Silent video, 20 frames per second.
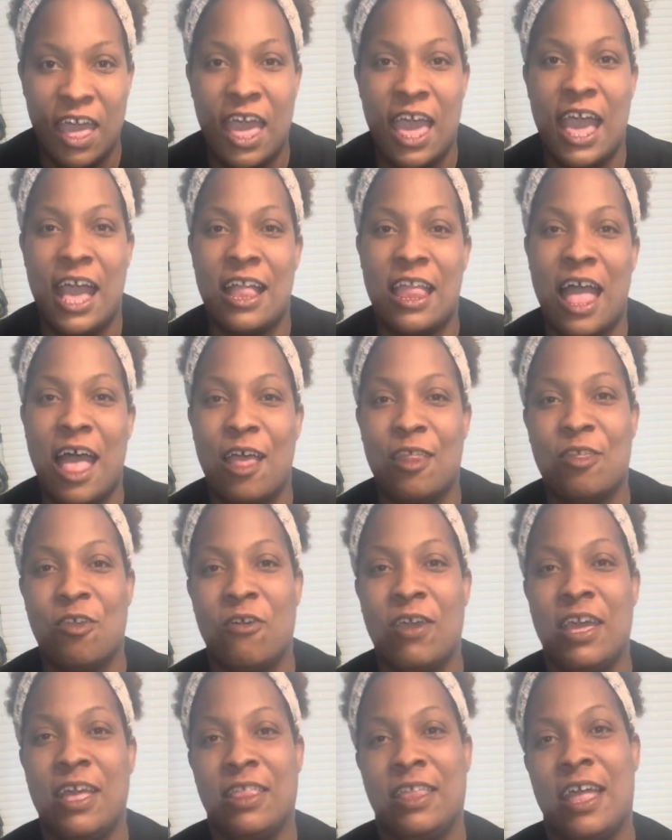and also
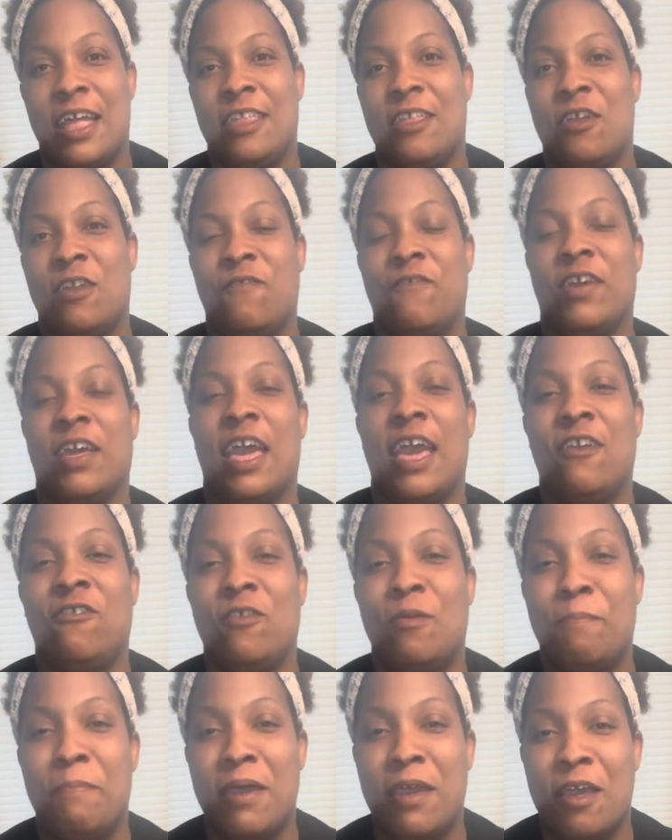hit that
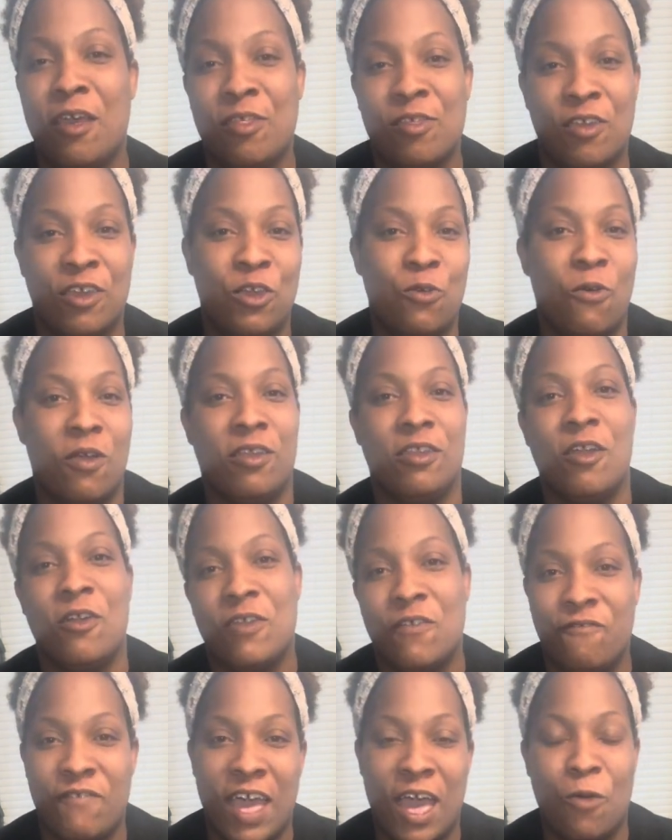notification bell so you are
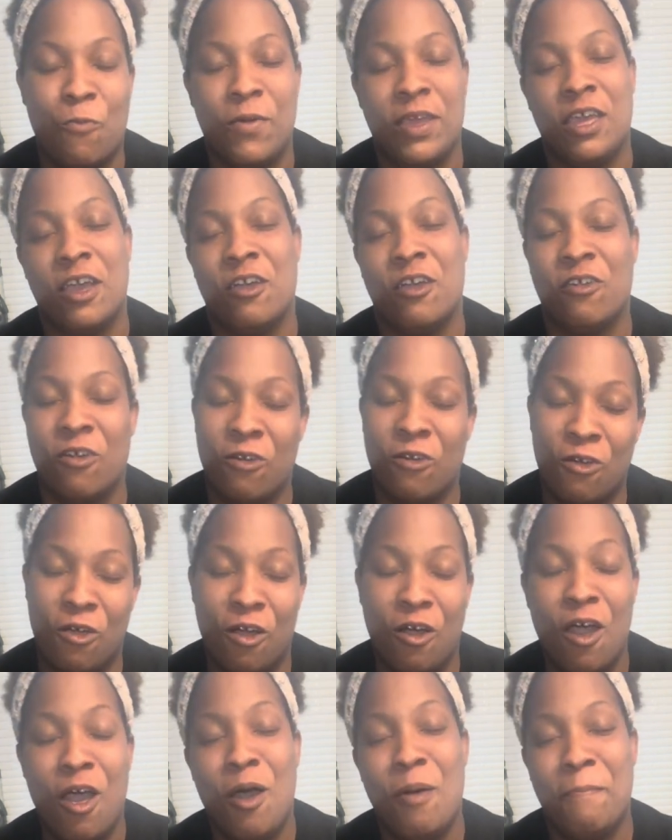notified when your
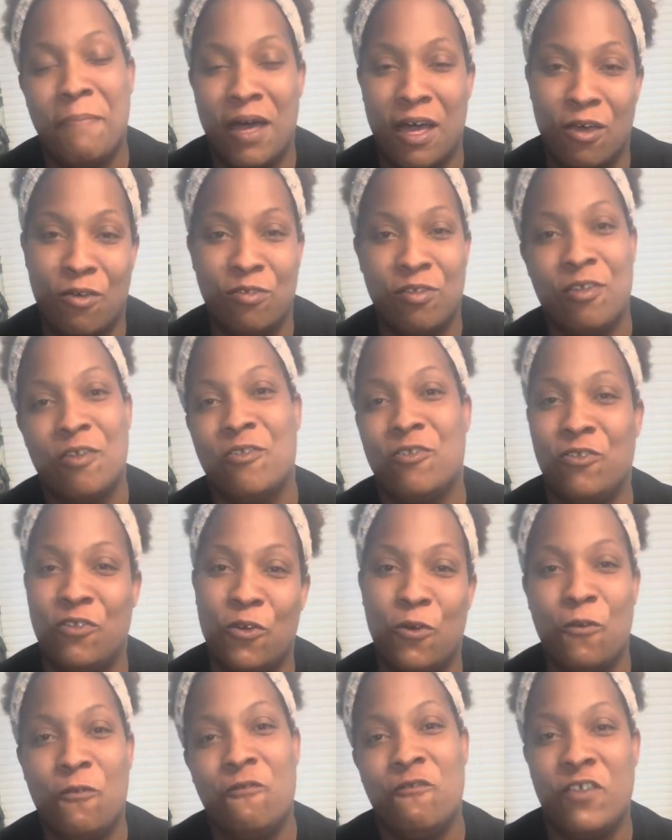girl posts
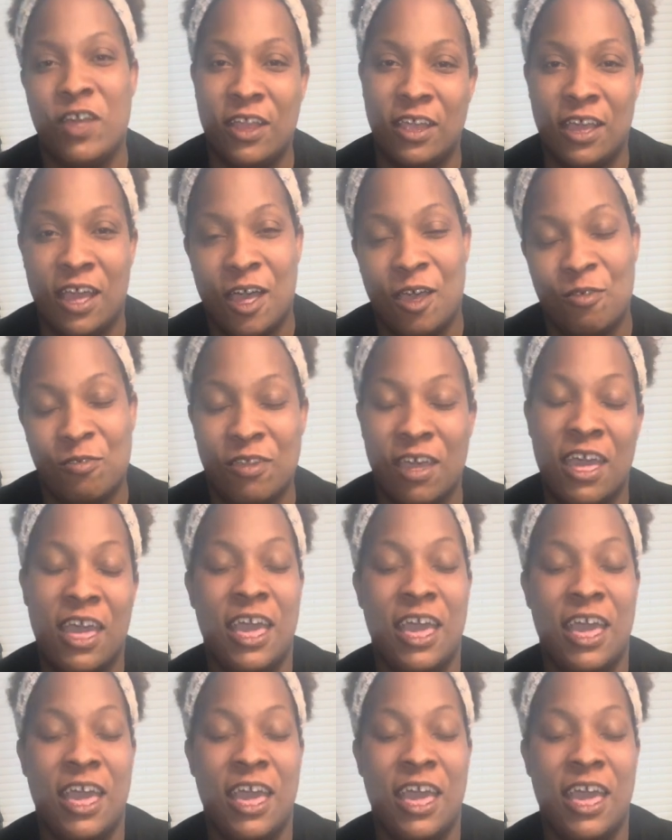new videos.